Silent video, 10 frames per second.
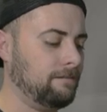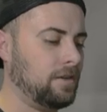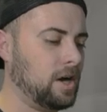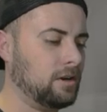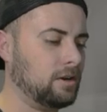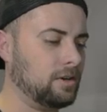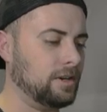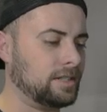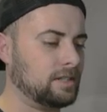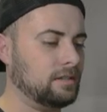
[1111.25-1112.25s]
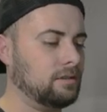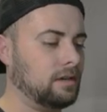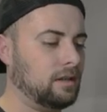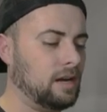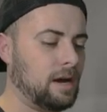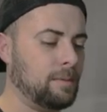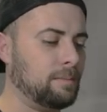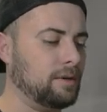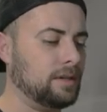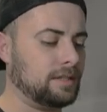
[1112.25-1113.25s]
Fog Crystal,
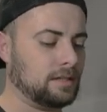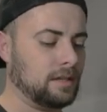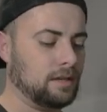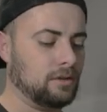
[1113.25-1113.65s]
Clobopus,